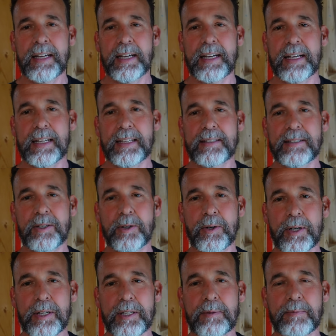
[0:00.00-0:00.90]
It's
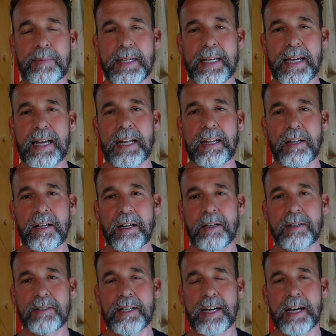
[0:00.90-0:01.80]
going to be a
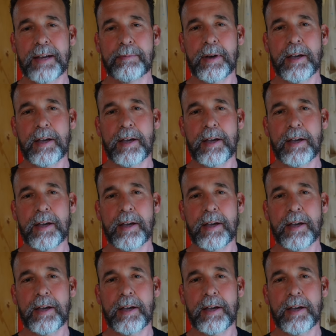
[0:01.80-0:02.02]
long time.